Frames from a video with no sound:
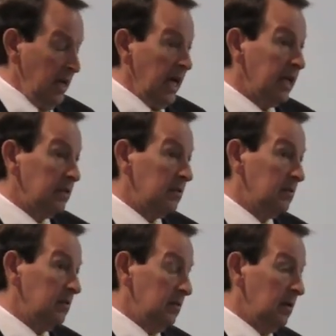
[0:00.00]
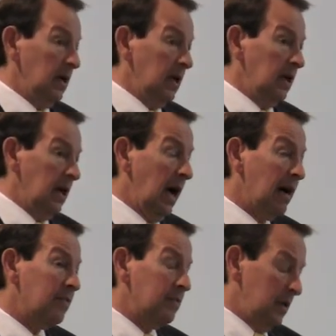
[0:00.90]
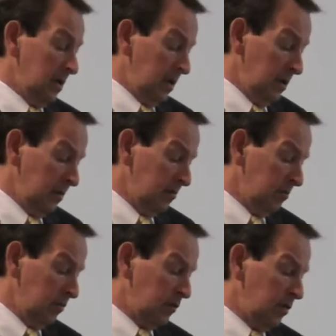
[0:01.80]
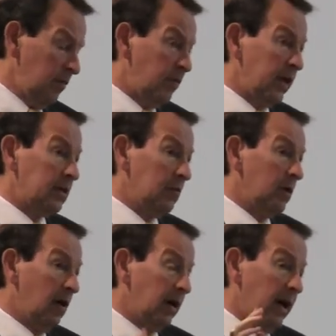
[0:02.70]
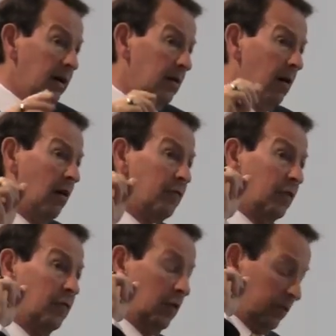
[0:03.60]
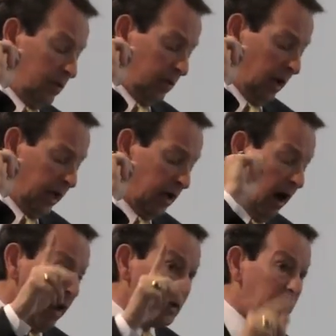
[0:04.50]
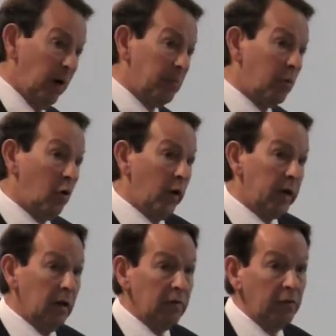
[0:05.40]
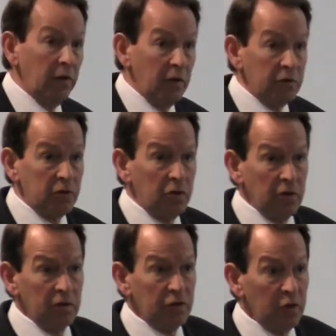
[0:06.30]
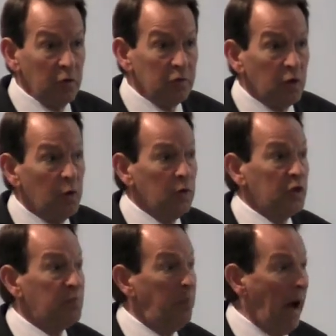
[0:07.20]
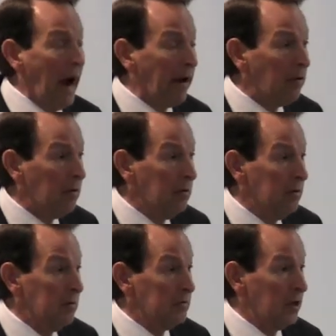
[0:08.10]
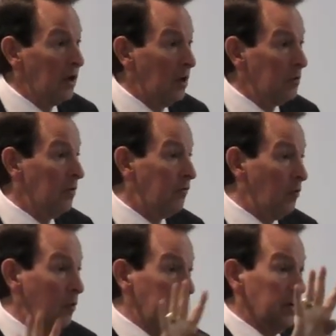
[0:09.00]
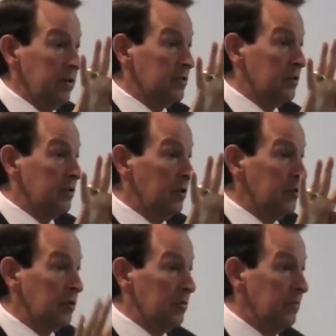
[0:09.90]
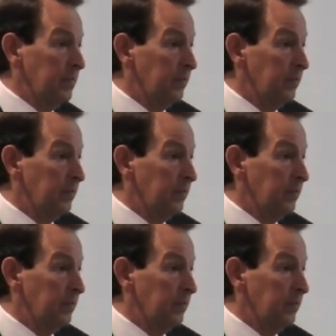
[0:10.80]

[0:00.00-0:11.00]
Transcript: And I think that we ought to offer for a college prep curricula for those students who aspire to go to a 4-year institution.